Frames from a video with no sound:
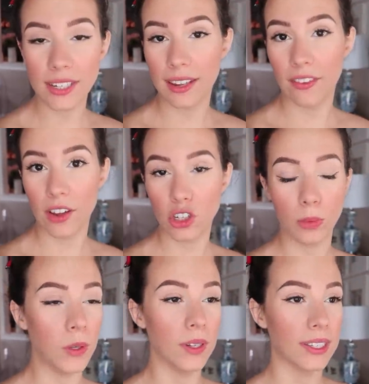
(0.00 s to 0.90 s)
doesn't like
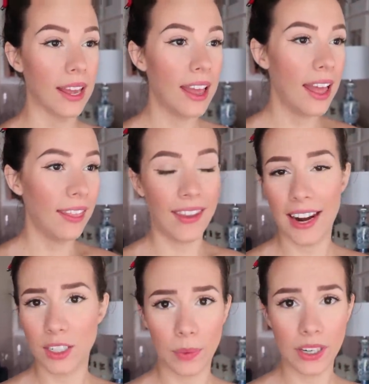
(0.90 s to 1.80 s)
vegetables, the
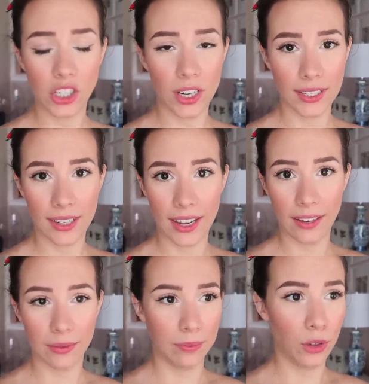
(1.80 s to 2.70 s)
next week she doesn't
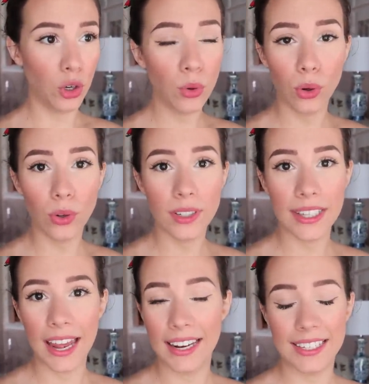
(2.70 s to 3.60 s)
like
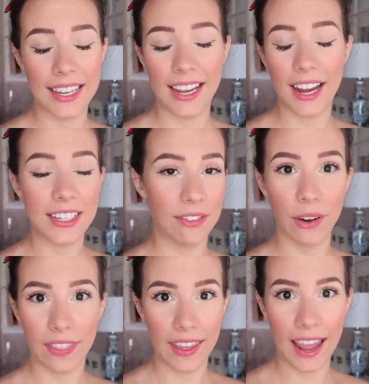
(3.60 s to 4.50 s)
noodles and it's like a
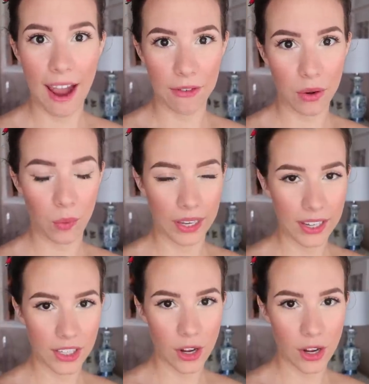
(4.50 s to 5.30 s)
different thing every week.